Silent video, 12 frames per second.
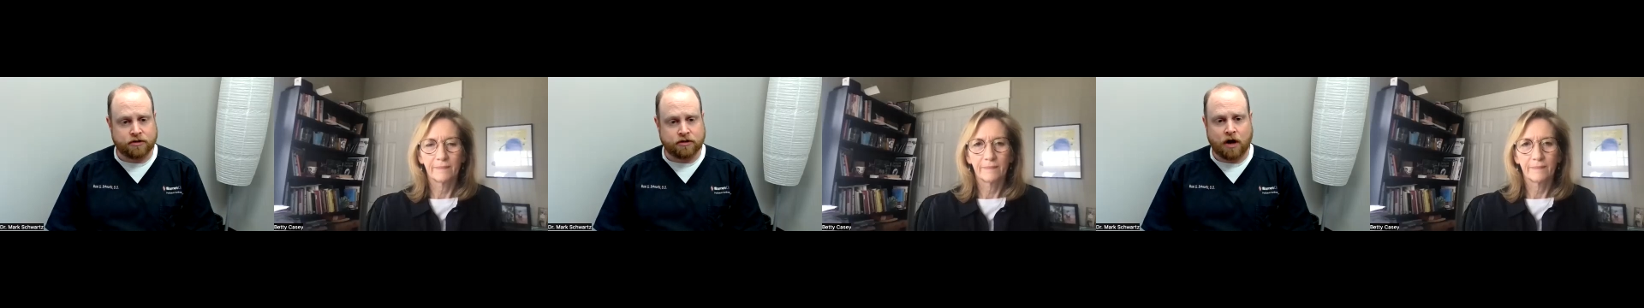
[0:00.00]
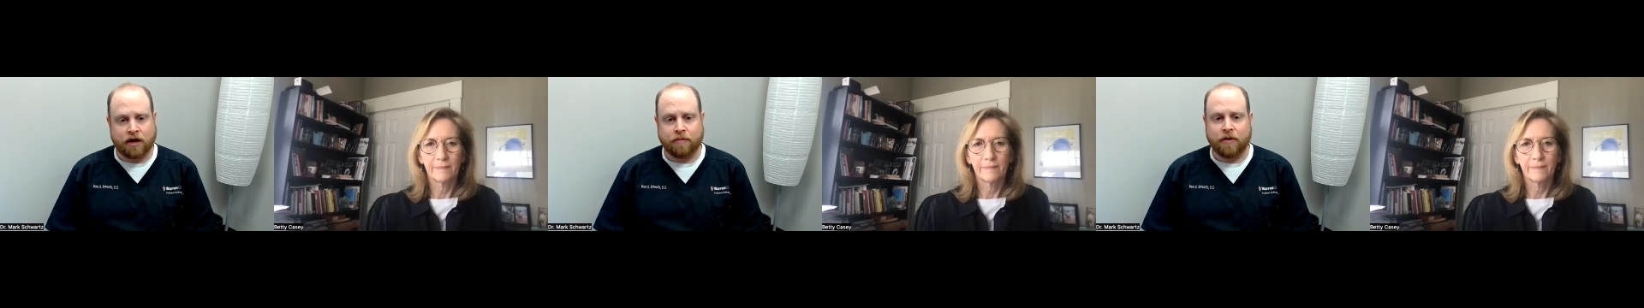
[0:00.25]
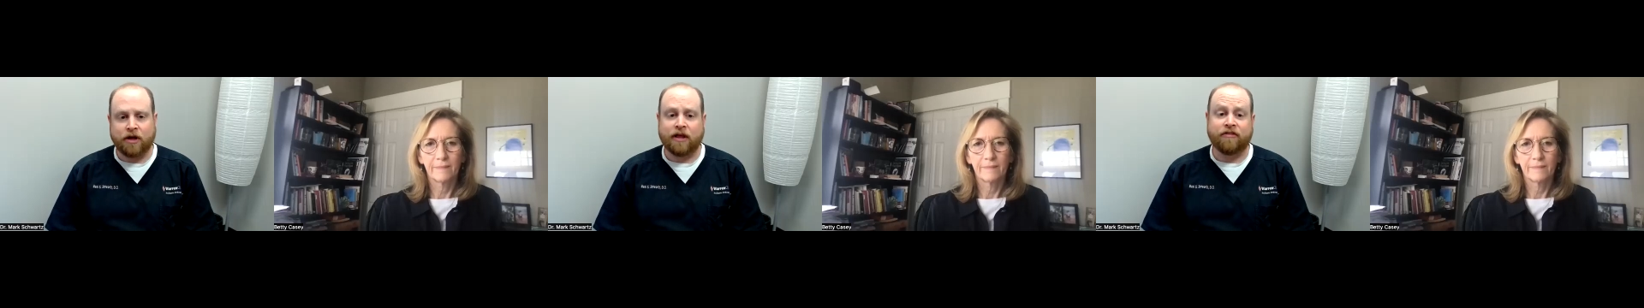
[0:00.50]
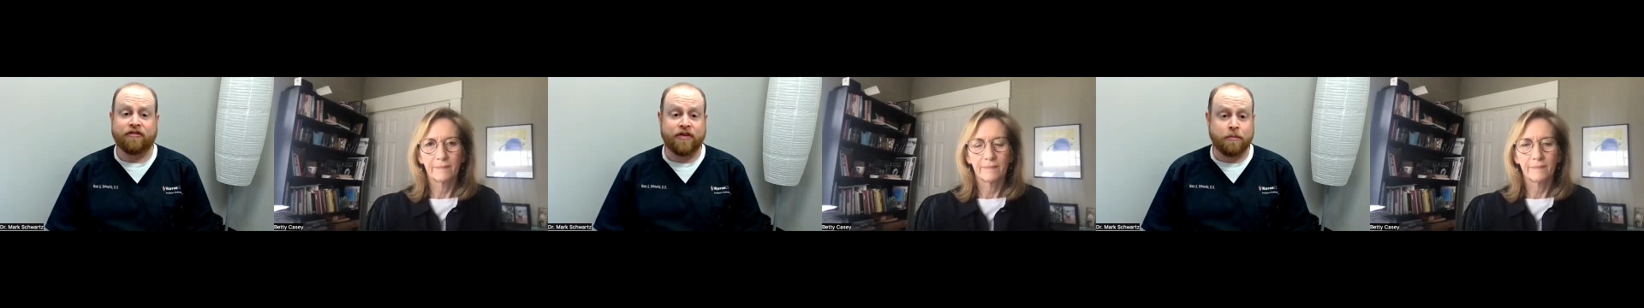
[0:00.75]
Speaker 1: talking about
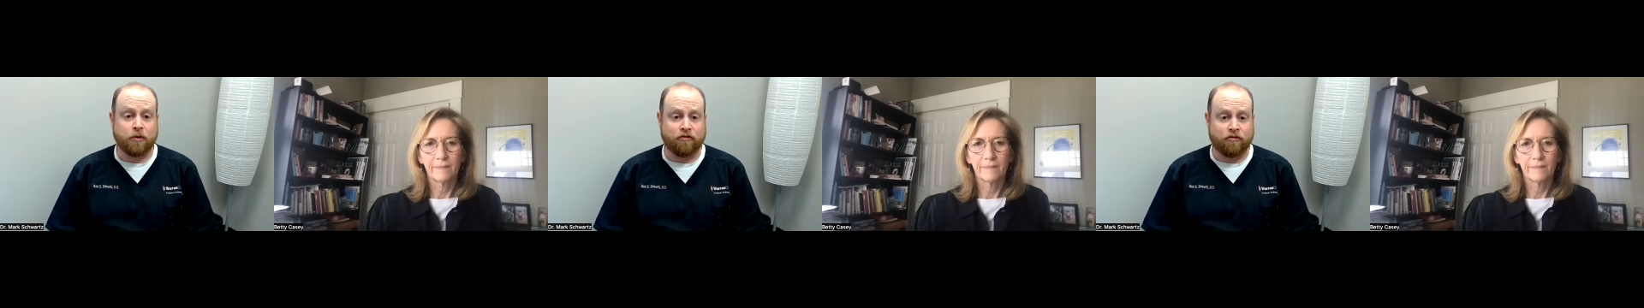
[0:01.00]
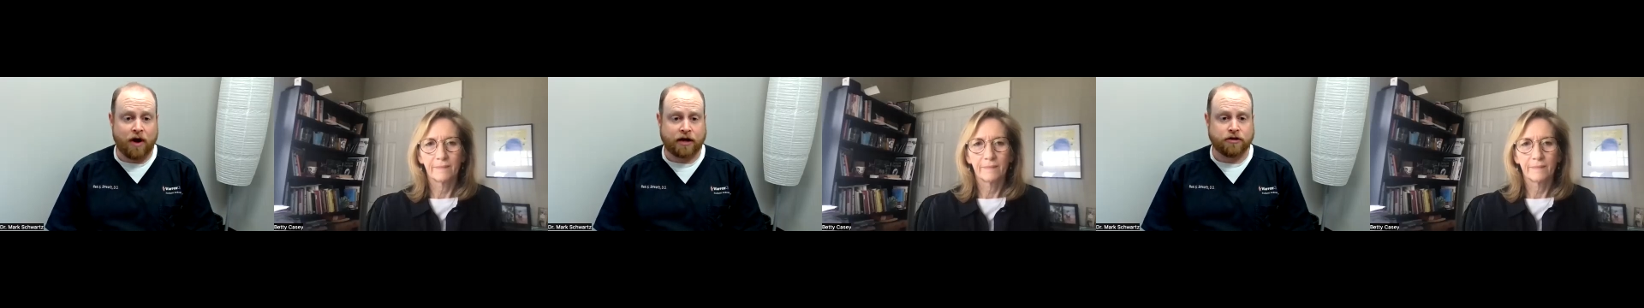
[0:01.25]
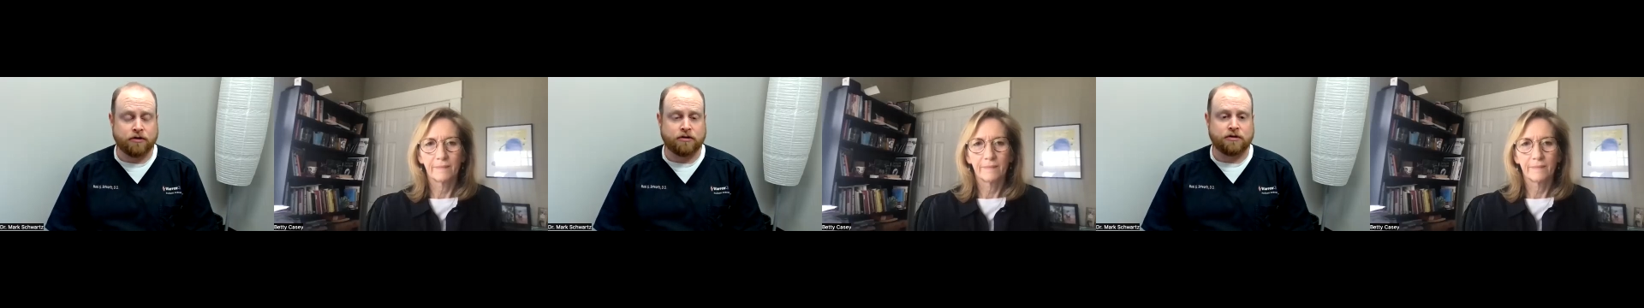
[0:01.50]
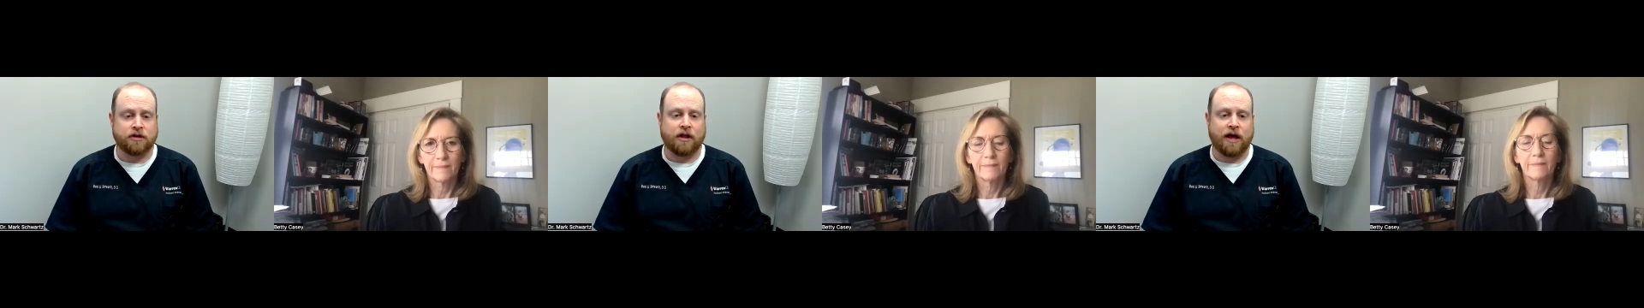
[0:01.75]
like femur
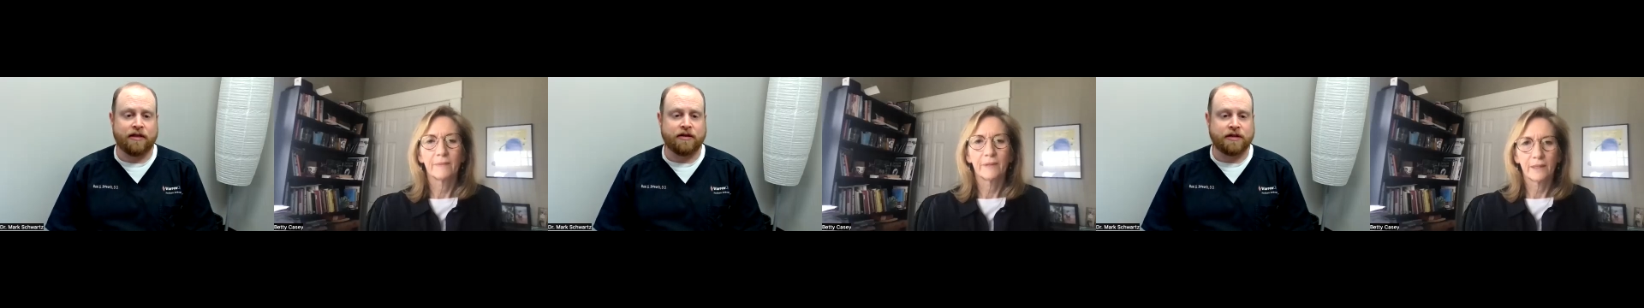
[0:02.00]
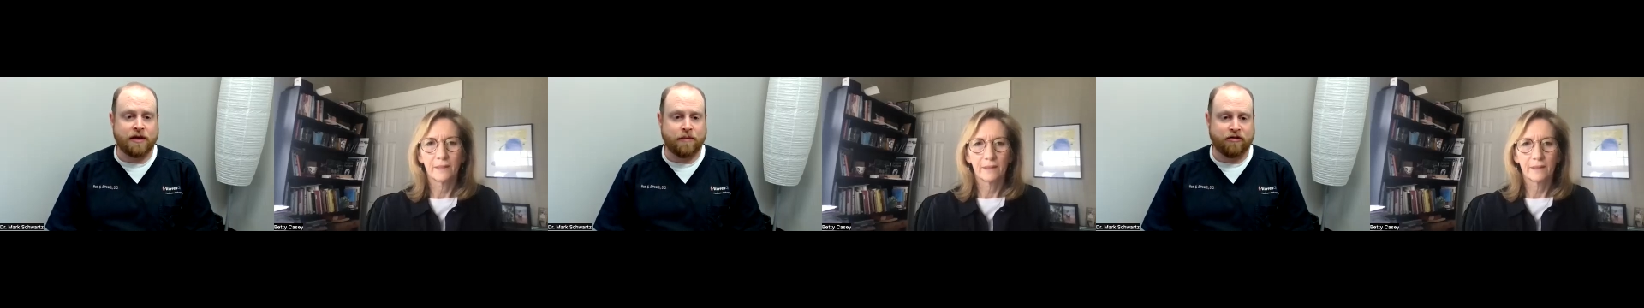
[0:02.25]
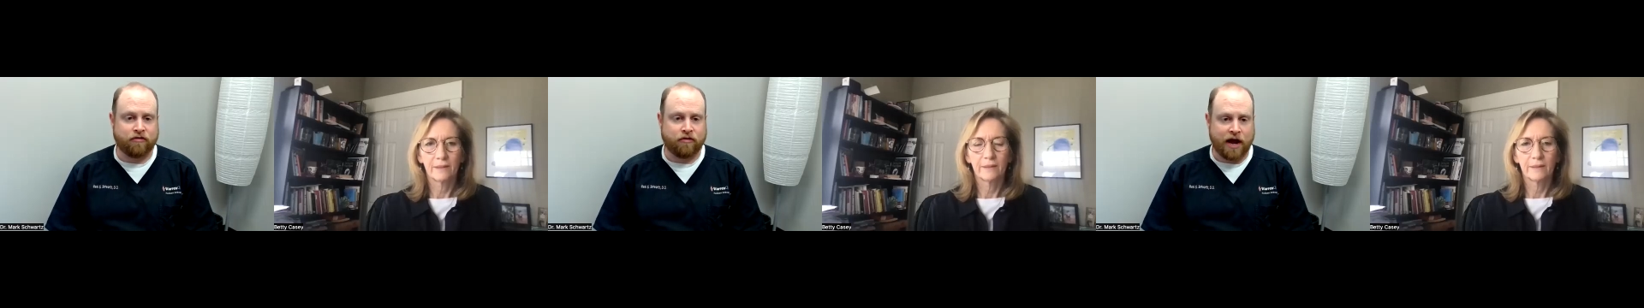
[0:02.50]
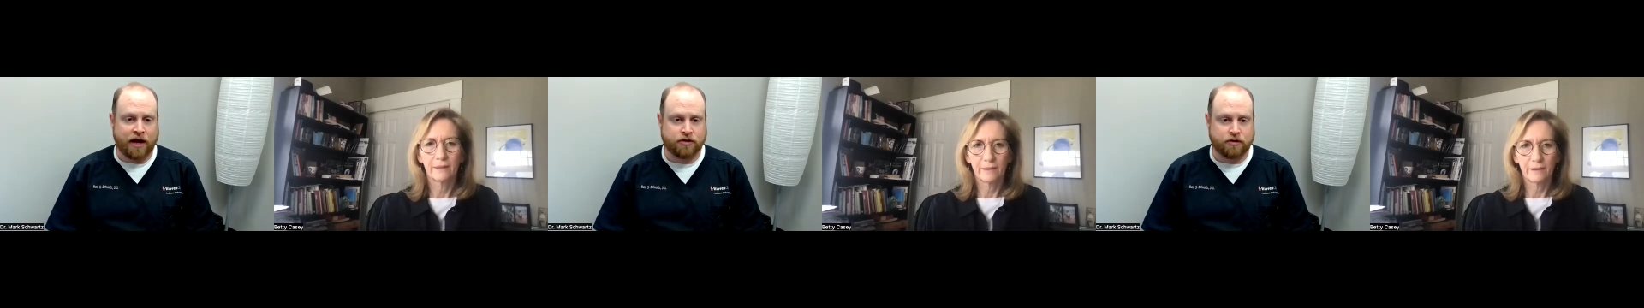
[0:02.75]
fractures and a lot of the tibia
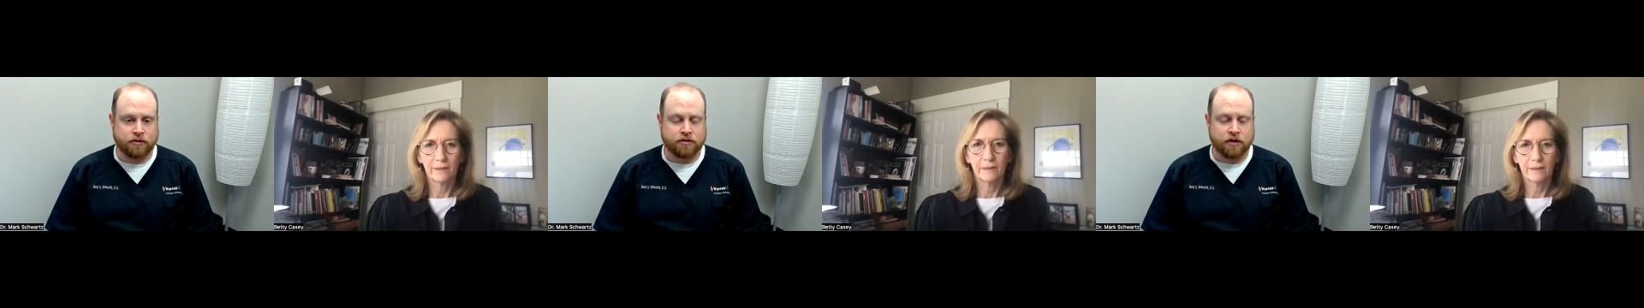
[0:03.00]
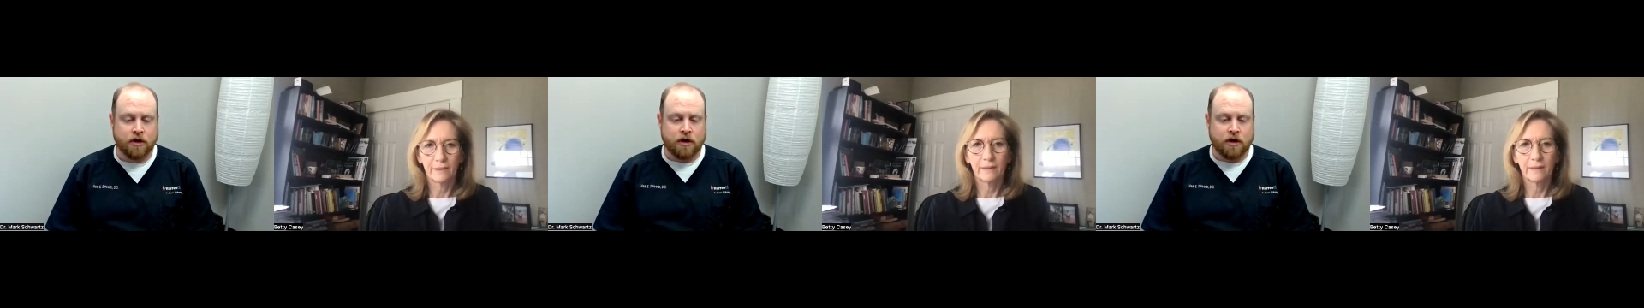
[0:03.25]
fractures,